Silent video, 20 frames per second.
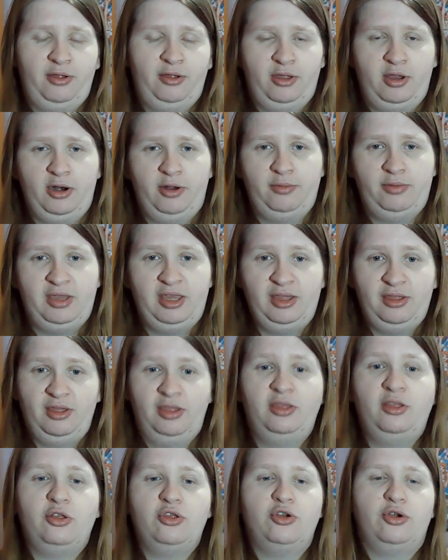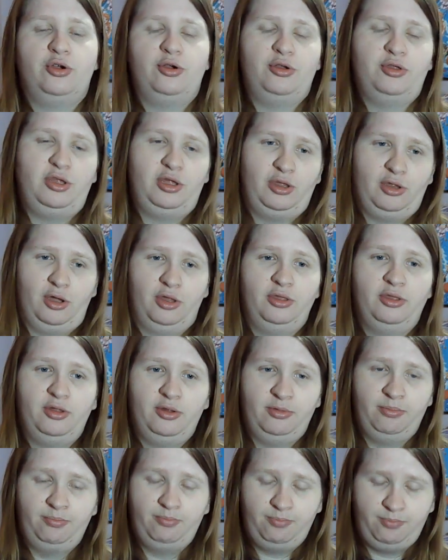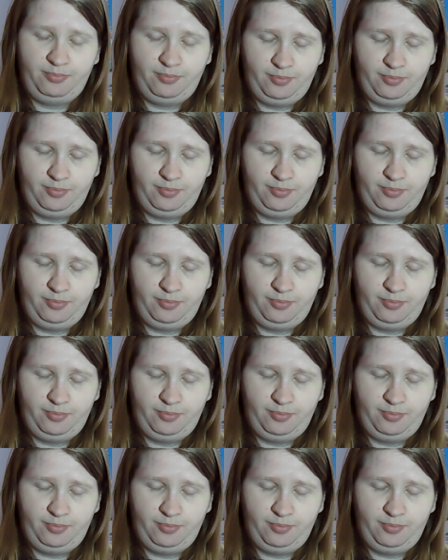you know, he's in the church, he's on the